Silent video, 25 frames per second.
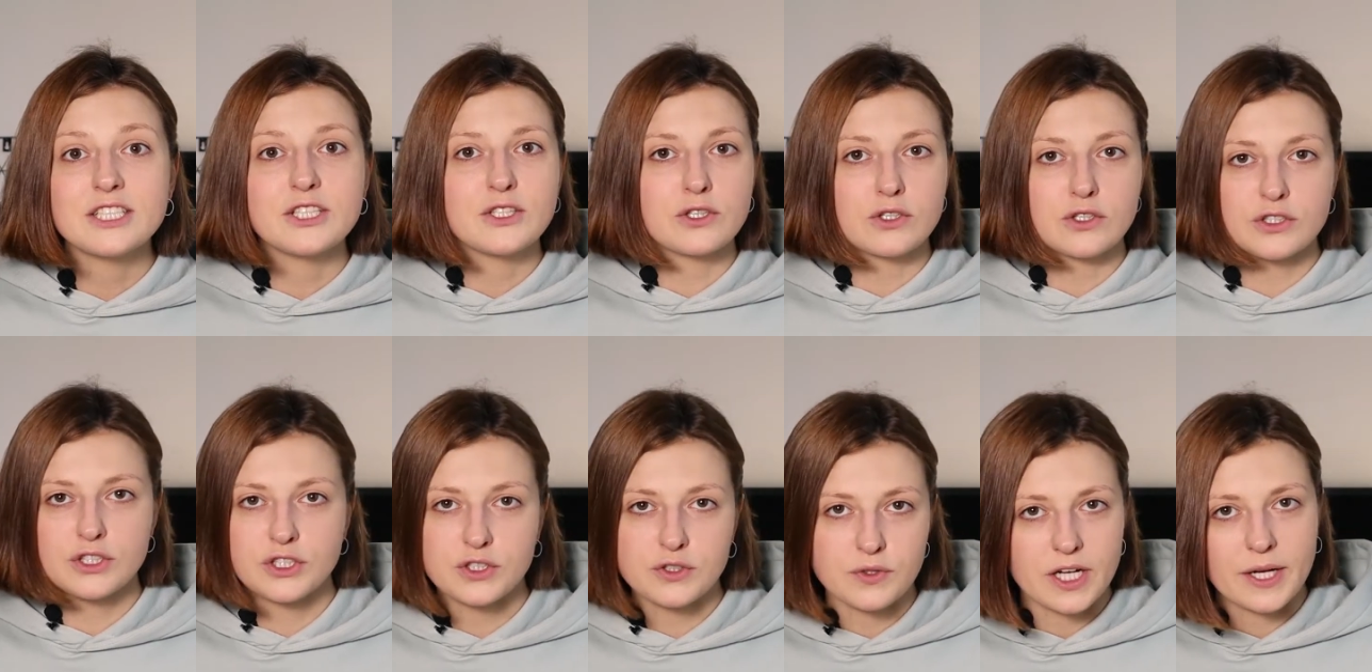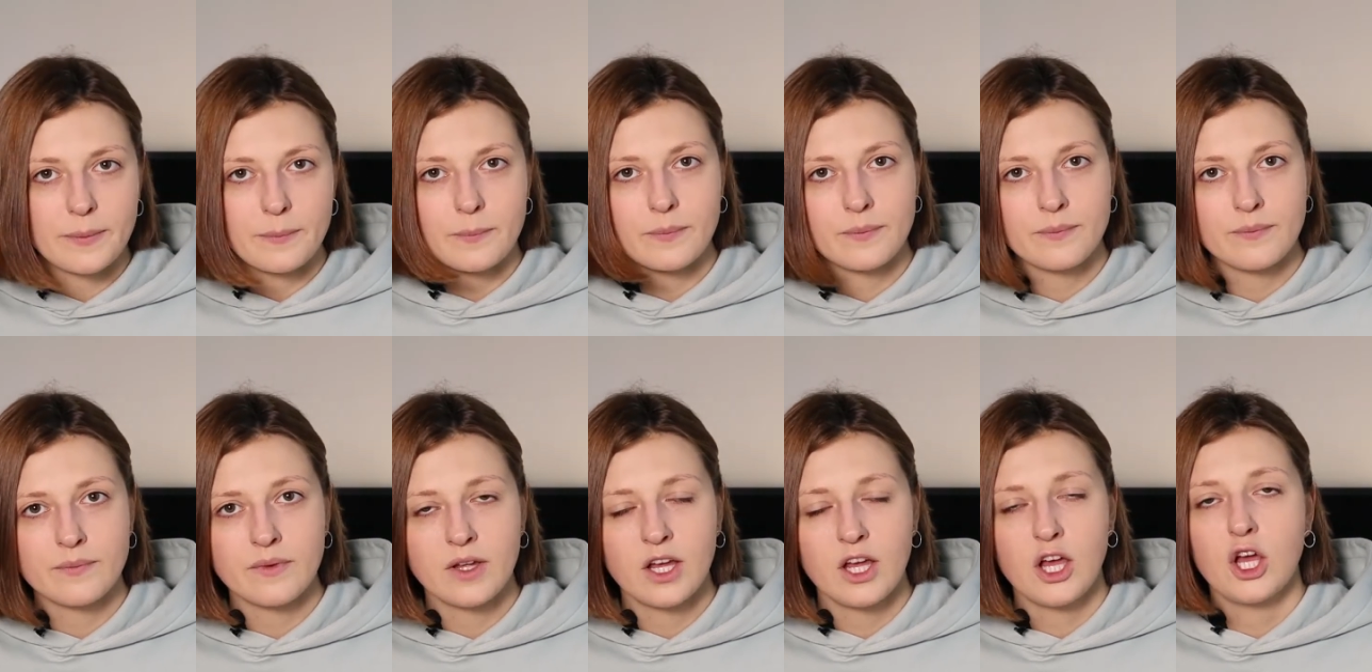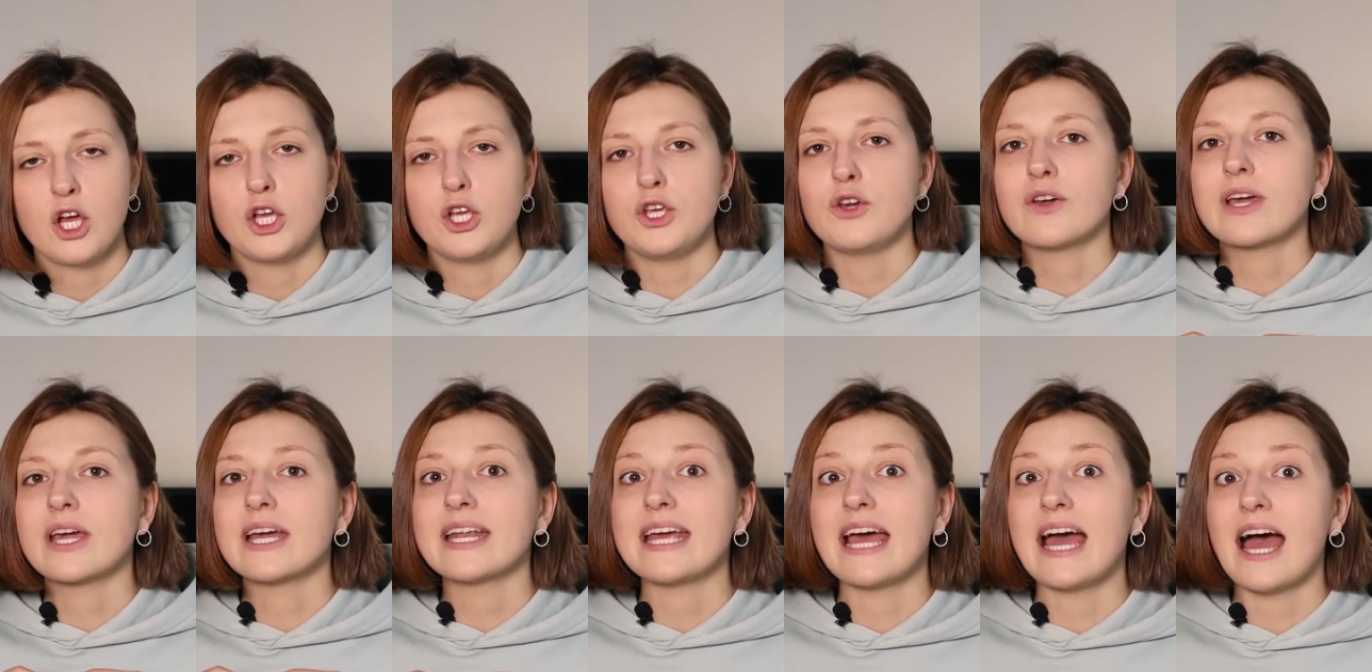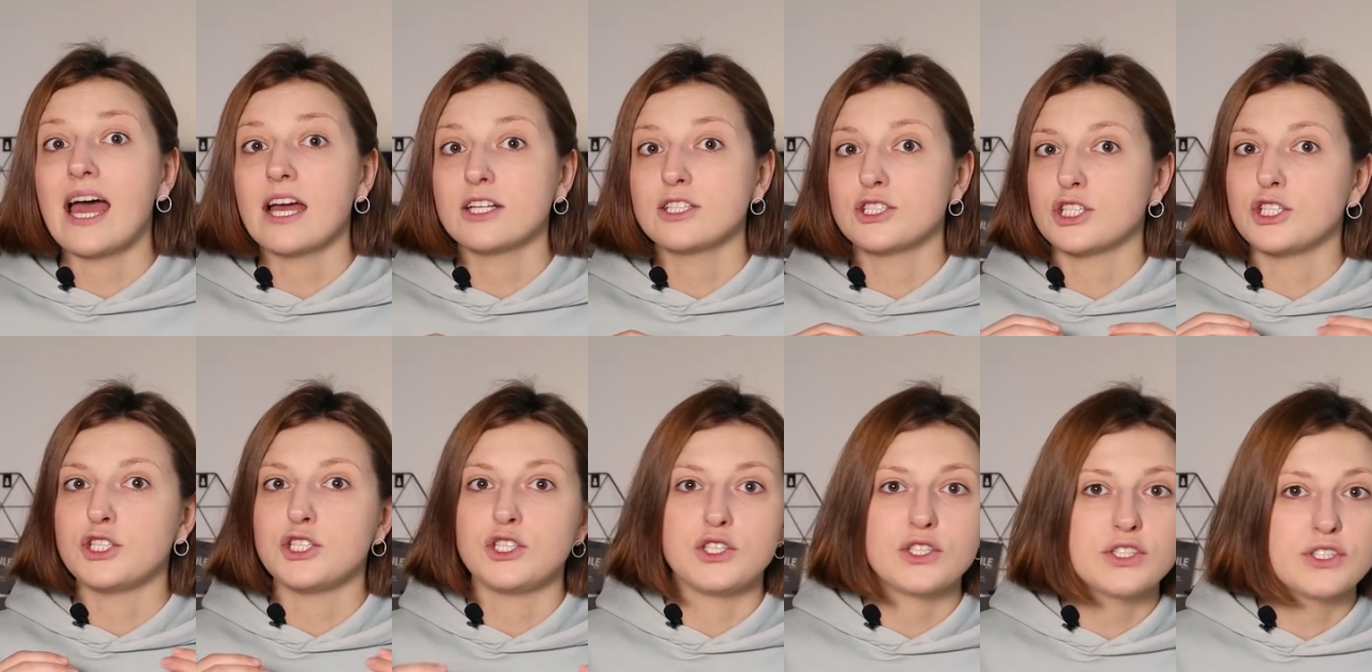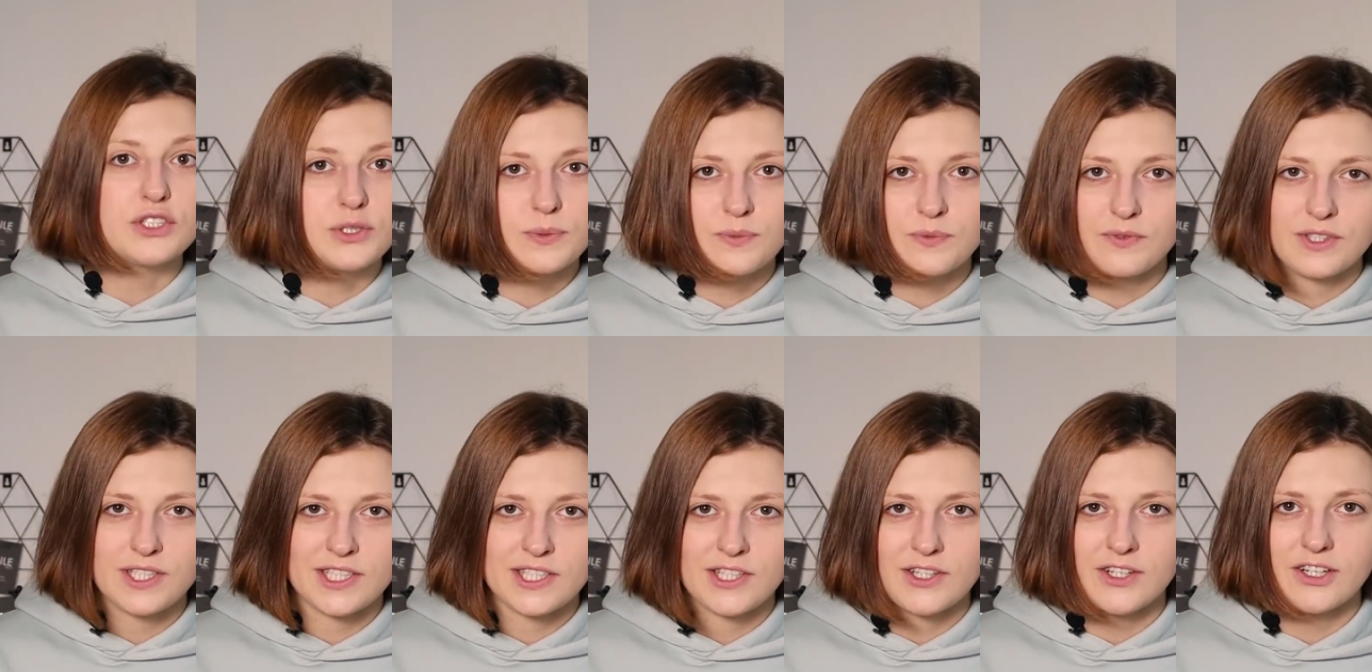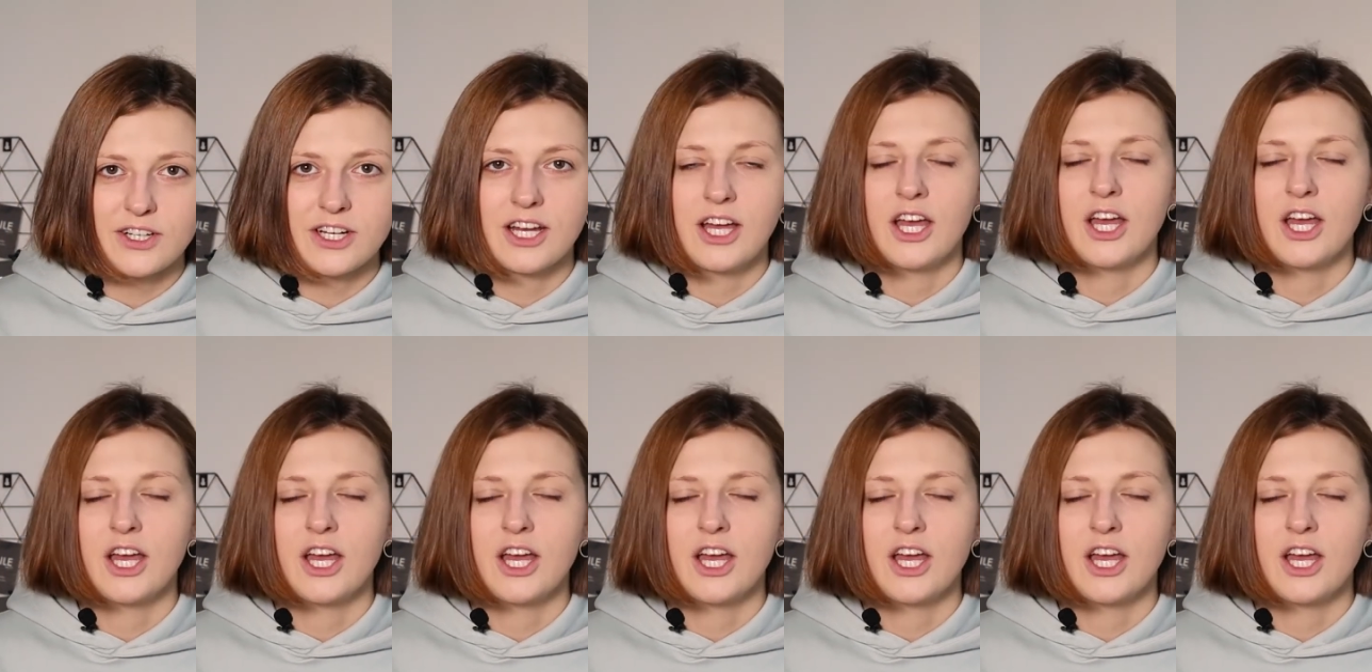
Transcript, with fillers: in your stream. You can add a YouTube video,